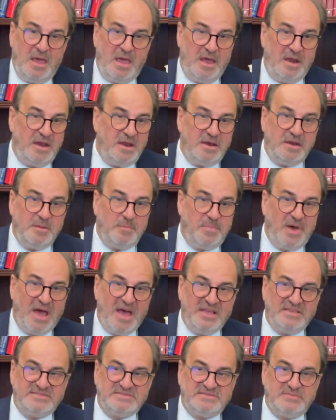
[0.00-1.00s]
And in the
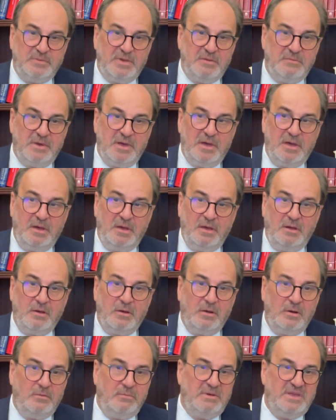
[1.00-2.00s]
past, we were
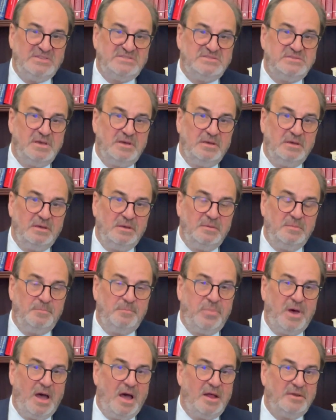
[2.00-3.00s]
always the
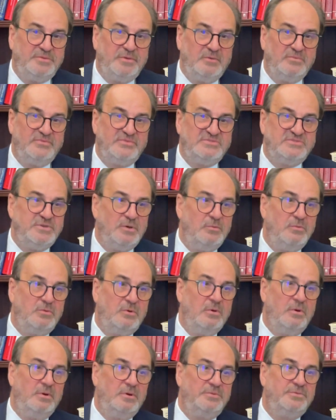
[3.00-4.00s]
part of
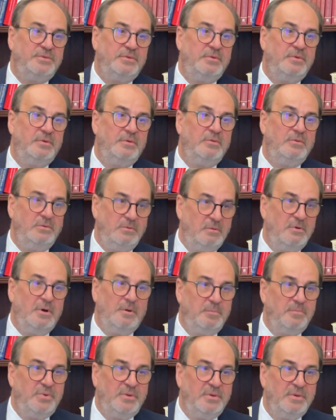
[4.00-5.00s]
so-called
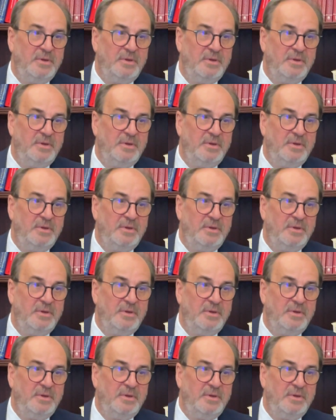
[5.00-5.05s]
Europe.